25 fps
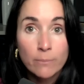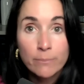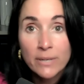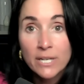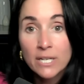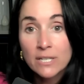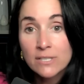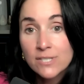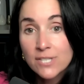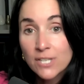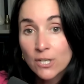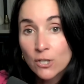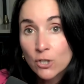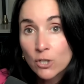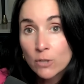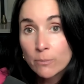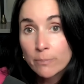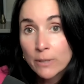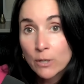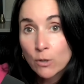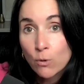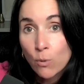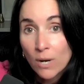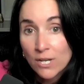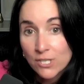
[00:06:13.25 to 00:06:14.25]
because there could
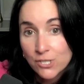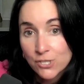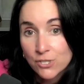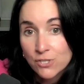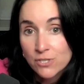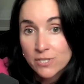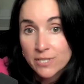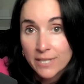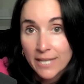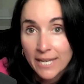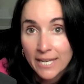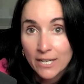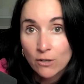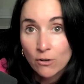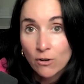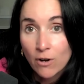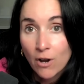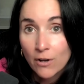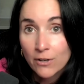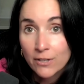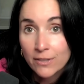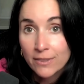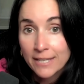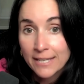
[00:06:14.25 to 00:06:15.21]
be questions later on in